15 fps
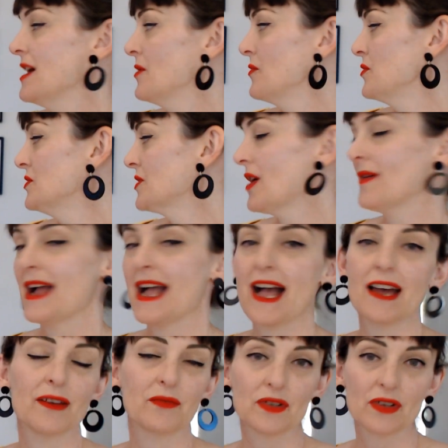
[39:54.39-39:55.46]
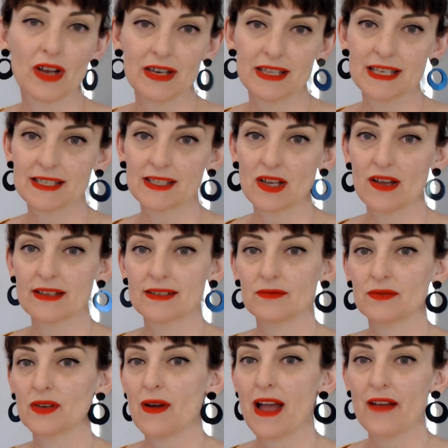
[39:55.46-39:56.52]
We'll go out and we'll go to this concert.
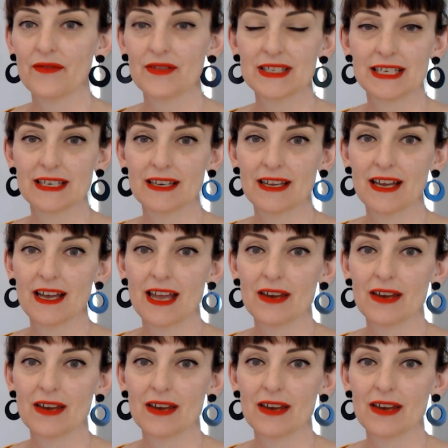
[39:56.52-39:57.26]
We'll go out for dinner.